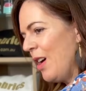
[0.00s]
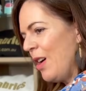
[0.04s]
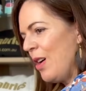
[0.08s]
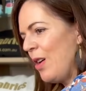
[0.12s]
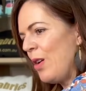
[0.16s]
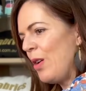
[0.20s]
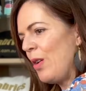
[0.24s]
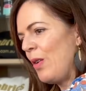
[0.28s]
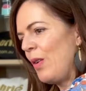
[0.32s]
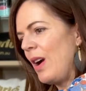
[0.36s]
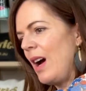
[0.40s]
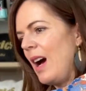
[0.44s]

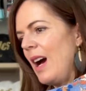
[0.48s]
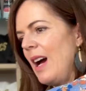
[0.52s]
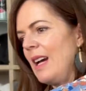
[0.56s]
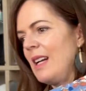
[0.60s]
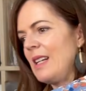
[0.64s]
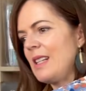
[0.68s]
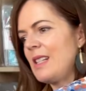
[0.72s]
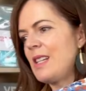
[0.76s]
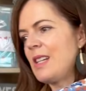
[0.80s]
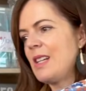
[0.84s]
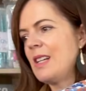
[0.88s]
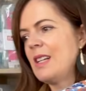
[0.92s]
All
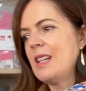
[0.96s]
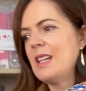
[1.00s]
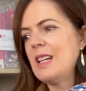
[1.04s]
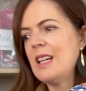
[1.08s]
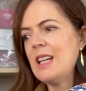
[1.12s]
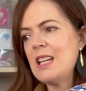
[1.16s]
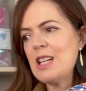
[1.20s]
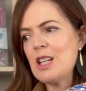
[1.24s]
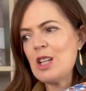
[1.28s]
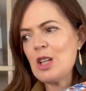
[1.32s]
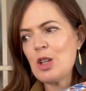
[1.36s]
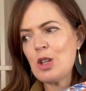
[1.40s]
right,
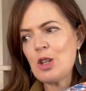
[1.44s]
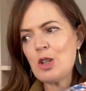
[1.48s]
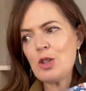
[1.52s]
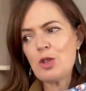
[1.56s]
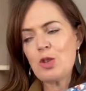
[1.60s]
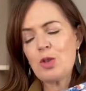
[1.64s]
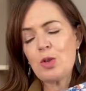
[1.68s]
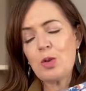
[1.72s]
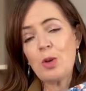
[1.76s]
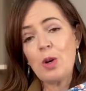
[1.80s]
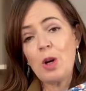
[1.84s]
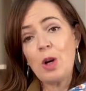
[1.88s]
In
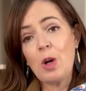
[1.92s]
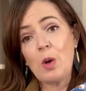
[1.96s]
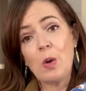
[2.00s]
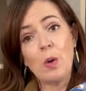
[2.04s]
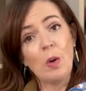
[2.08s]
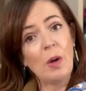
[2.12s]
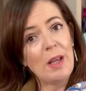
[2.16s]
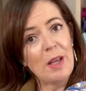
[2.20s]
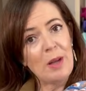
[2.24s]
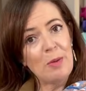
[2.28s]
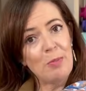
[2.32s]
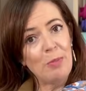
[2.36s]

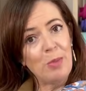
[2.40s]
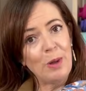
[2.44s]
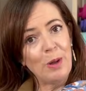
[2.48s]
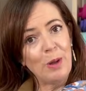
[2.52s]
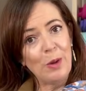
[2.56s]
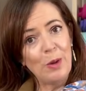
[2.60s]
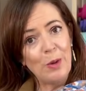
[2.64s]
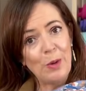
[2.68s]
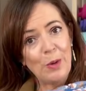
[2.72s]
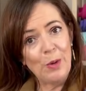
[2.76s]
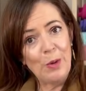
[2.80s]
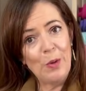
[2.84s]
Control in
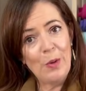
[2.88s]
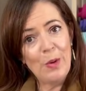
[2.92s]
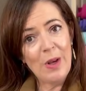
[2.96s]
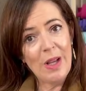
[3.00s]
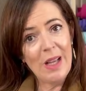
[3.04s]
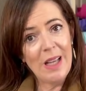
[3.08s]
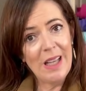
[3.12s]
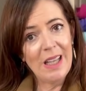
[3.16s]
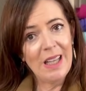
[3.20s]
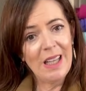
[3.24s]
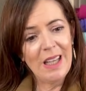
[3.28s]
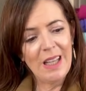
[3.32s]
blue,
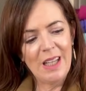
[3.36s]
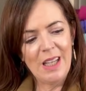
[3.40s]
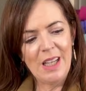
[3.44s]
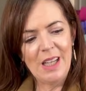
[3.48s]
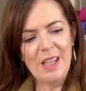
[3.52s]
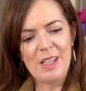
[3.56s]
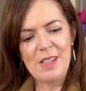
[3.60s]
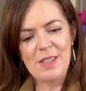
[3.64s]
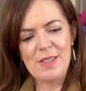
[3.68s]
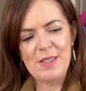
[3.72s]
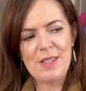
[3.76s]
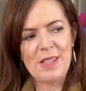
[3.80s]

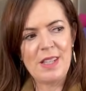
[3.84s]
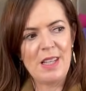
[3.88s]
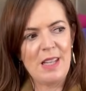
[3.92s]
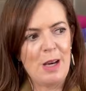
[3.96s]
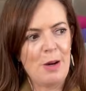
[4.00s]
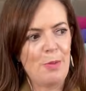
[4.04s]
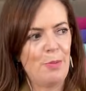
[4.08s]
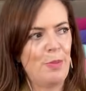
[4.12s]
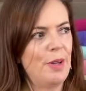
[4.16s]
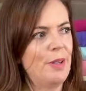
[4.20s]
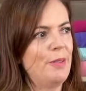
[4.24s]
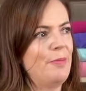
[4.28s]
linen
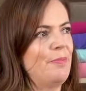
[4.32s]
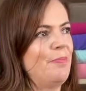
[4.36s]
slub.